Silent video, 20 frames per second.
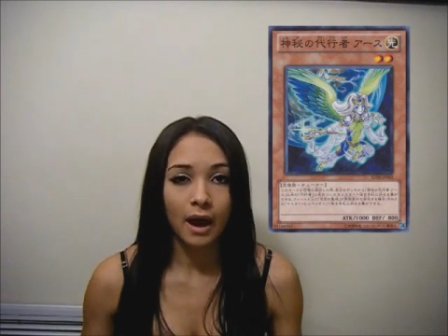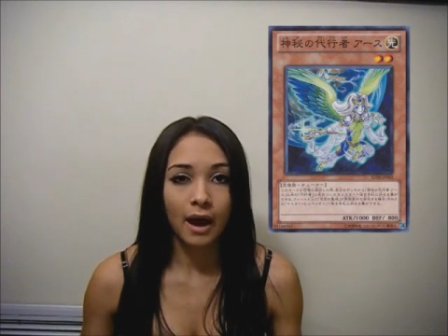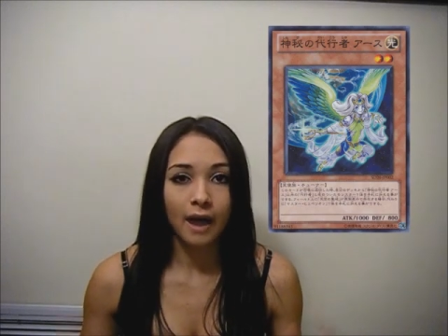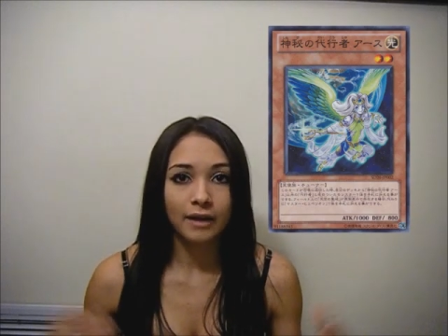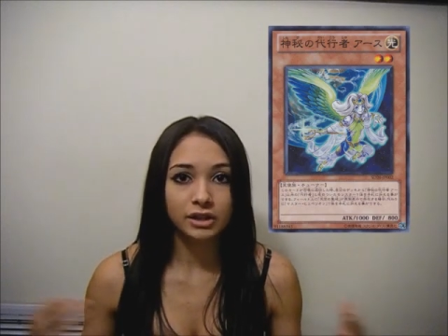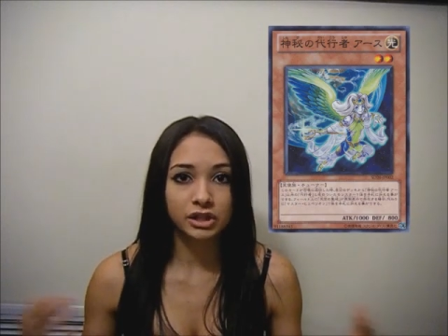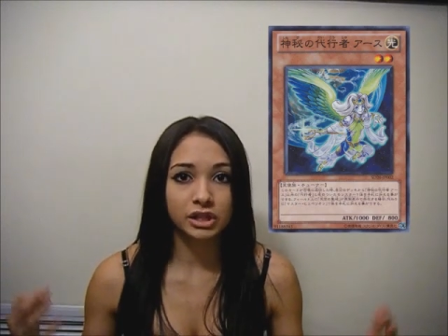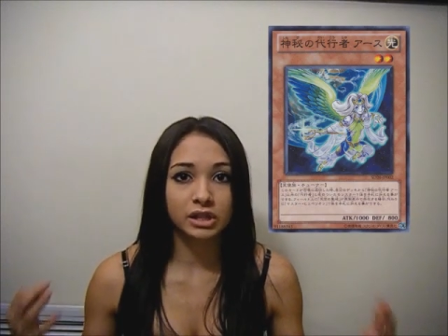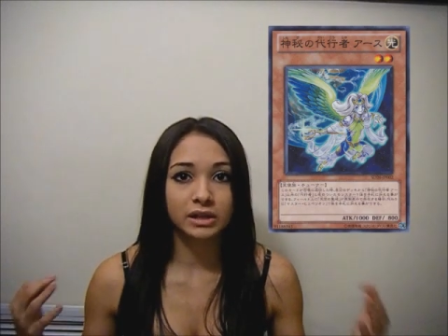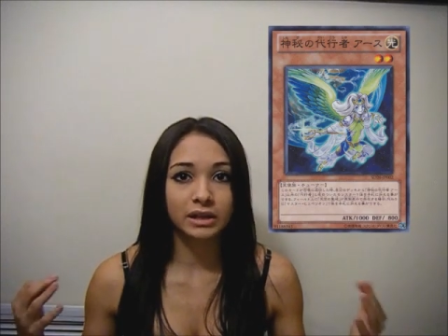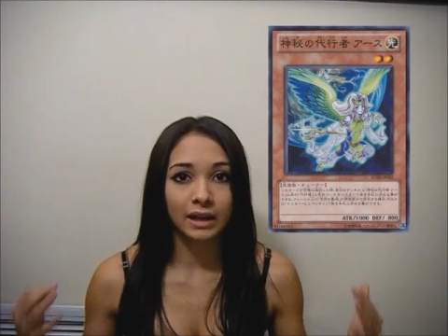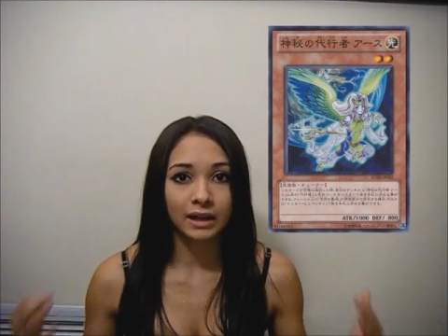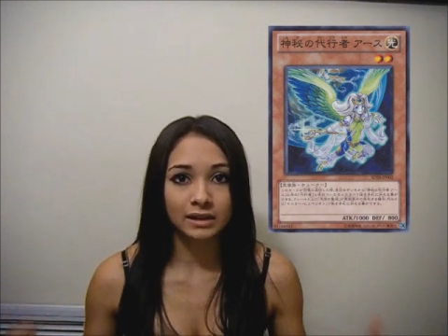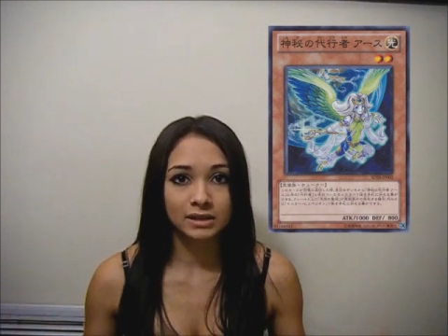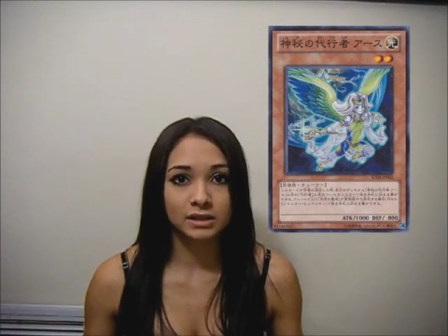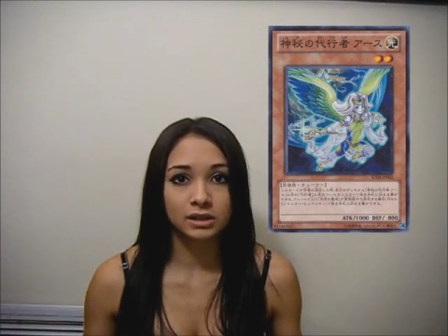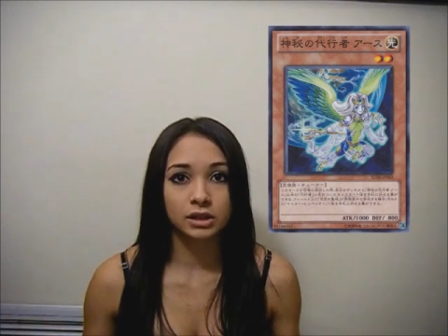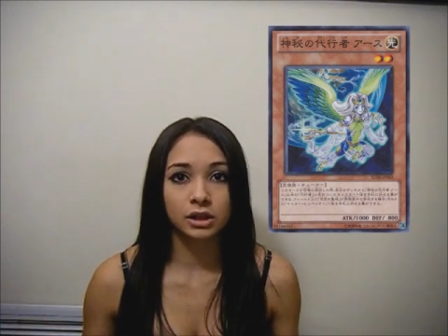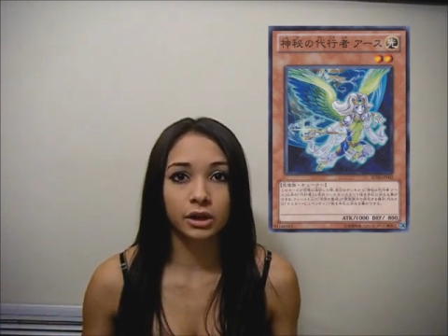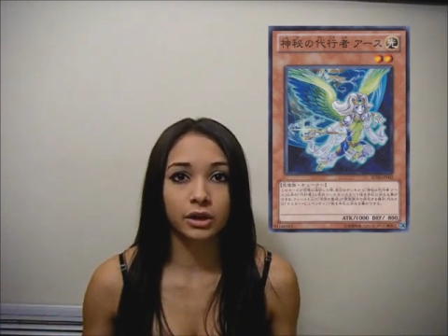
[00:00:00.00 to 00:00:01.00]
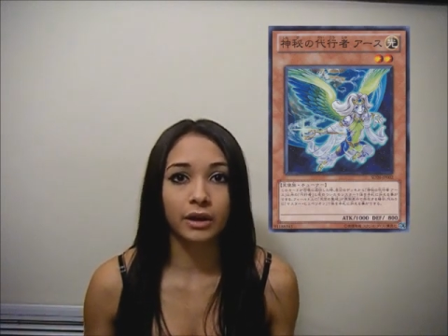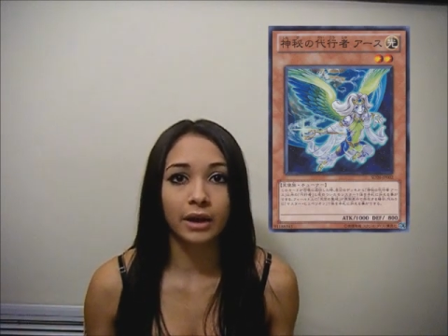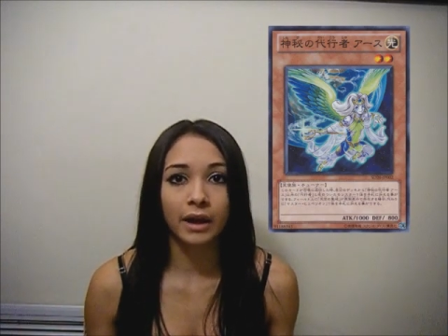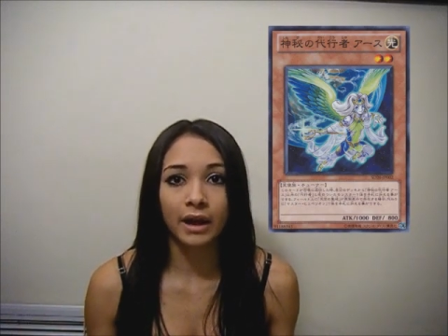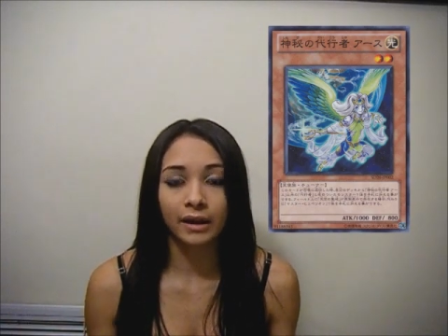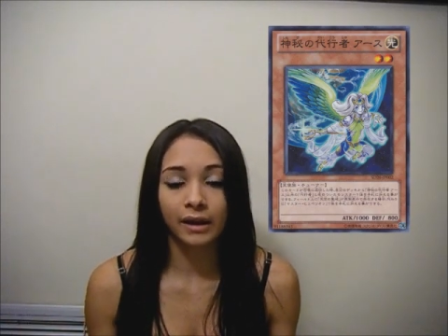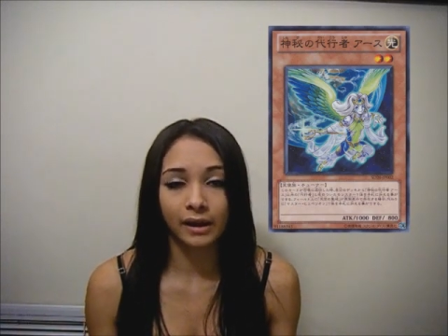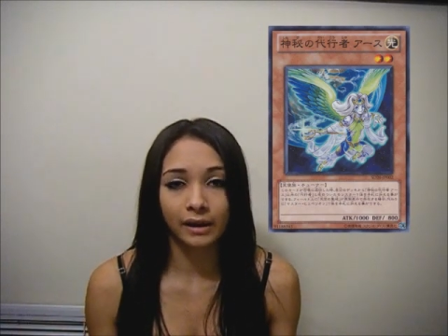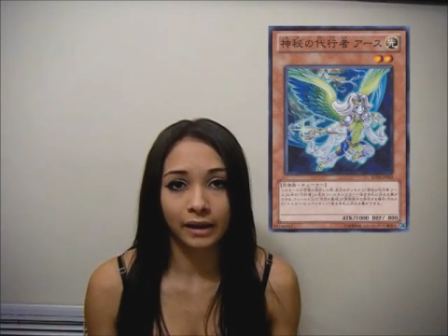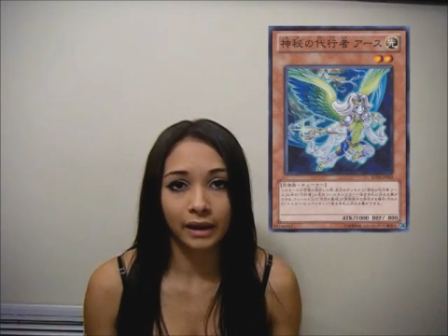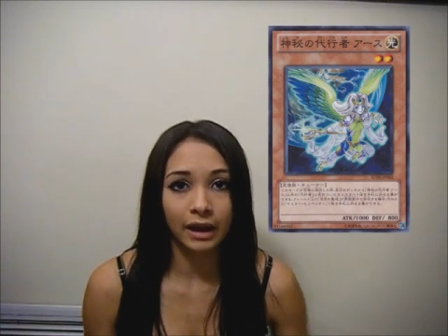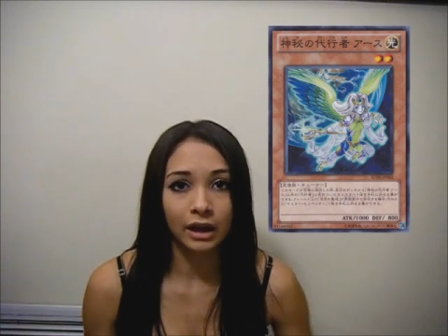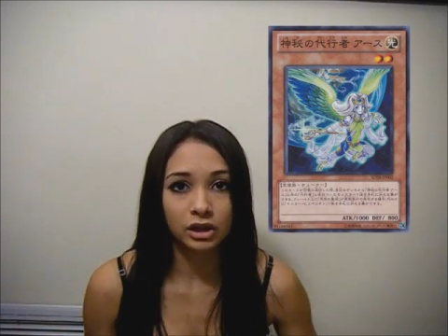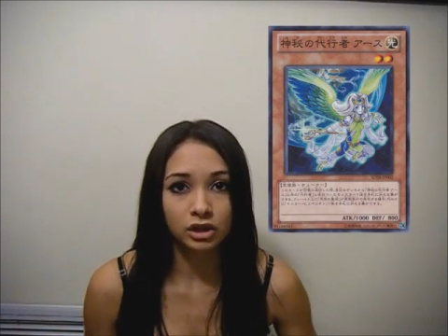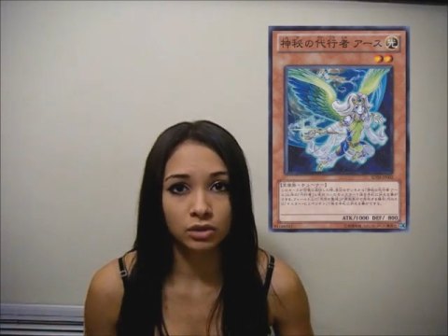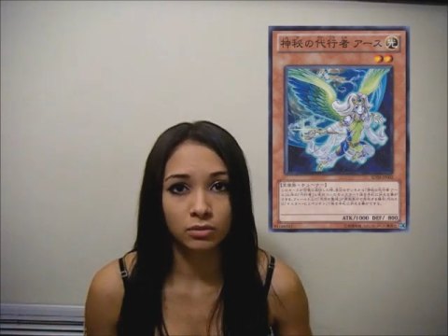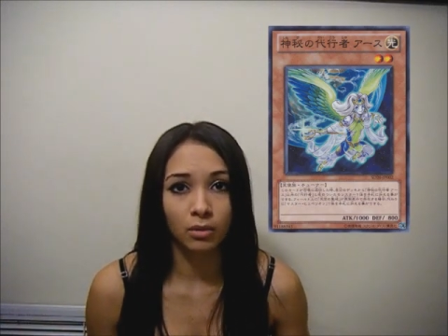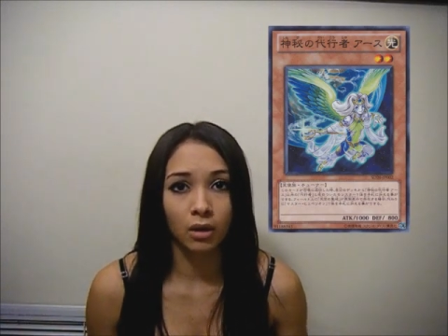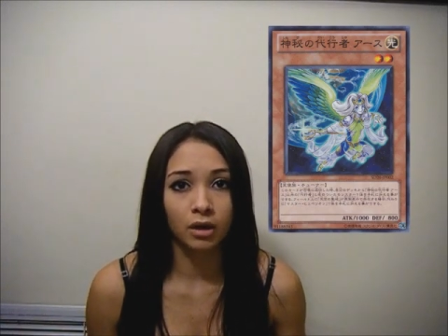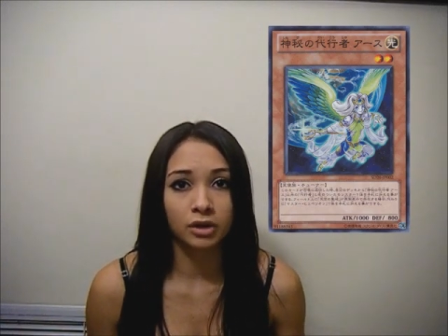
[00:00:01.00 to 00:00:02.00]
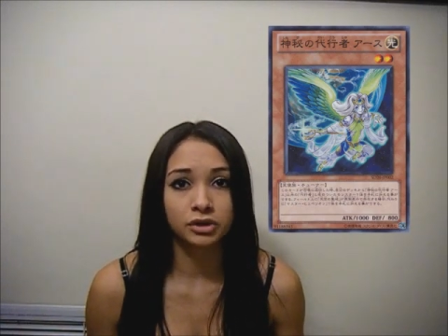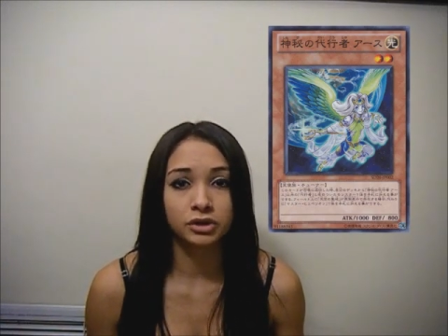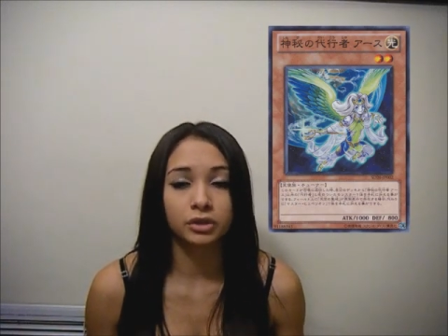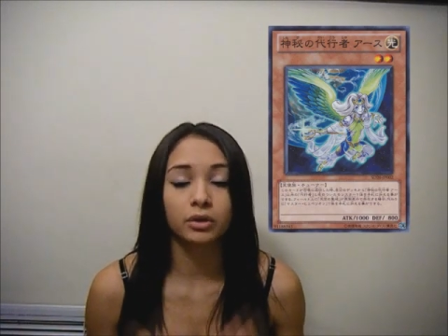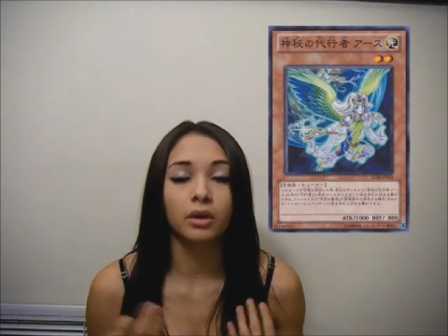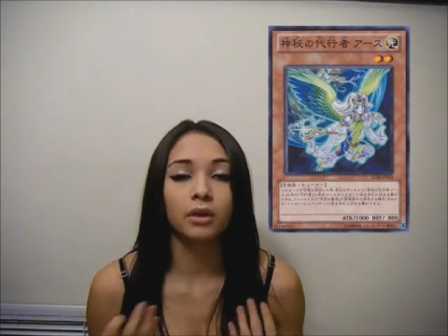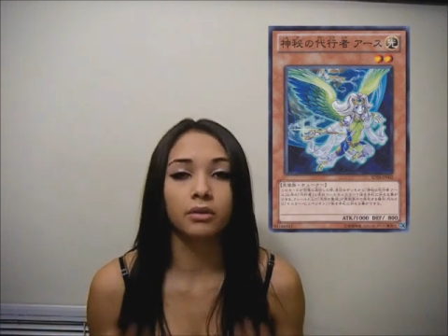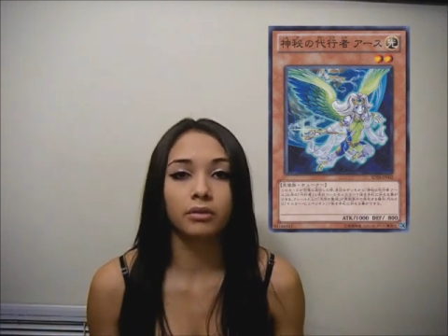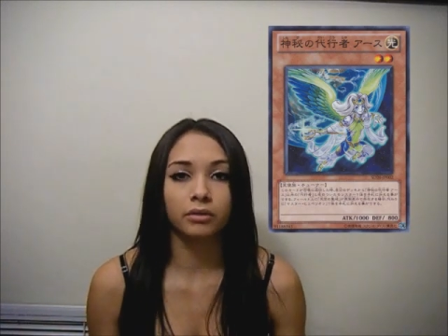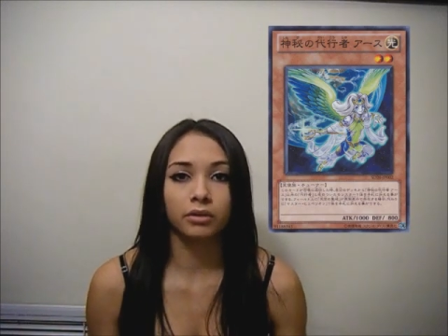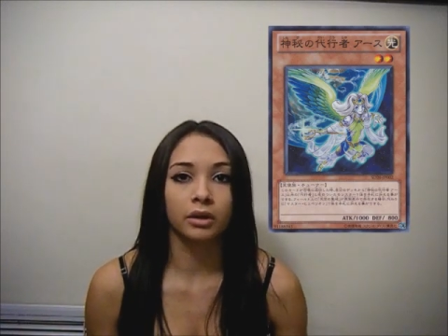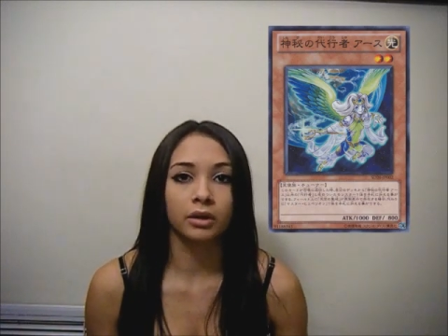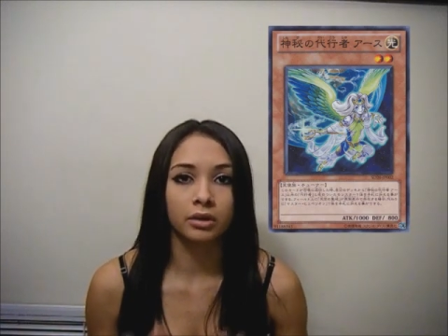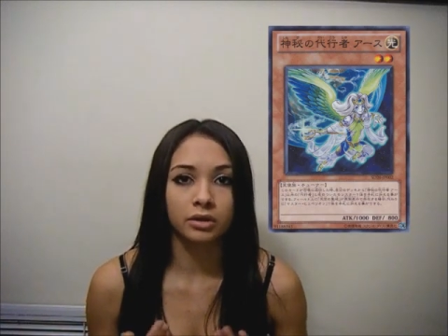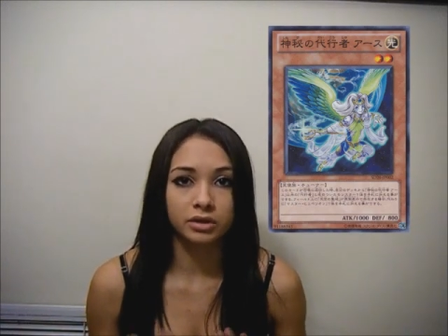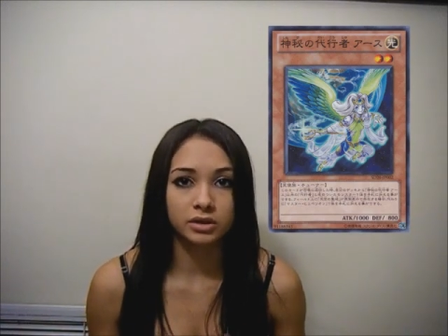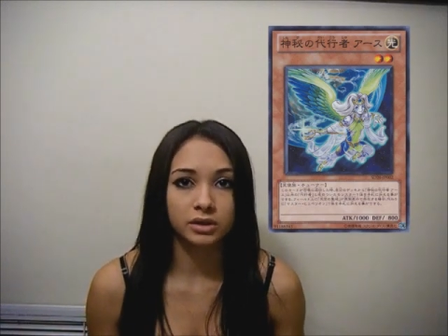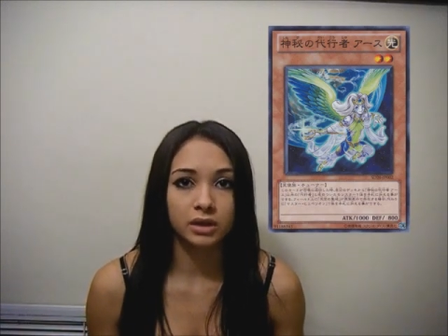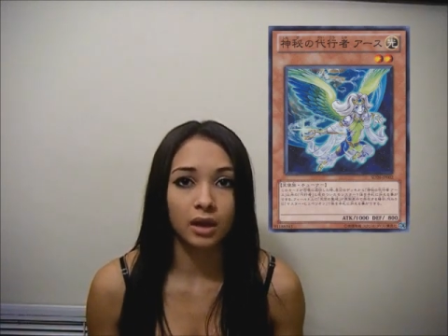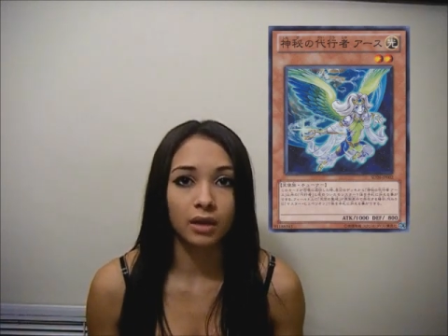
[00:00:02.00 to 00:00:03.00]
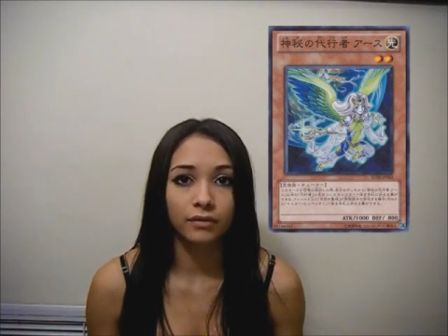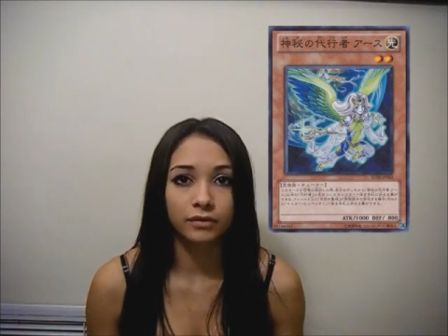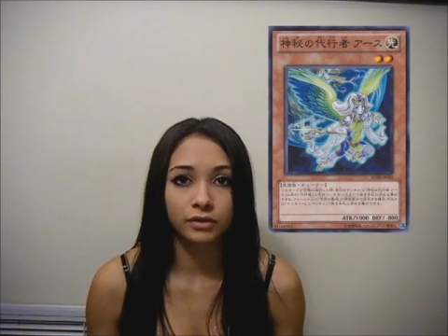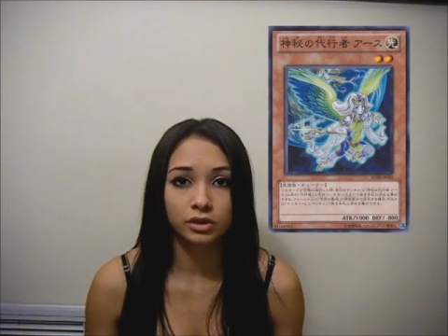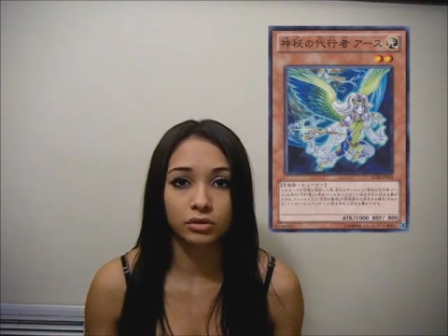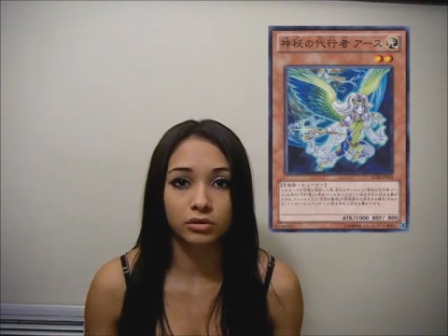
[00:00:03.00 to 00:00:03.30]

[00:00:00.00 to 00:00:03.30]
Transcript: and she gets to your hand any agent monster other than herself.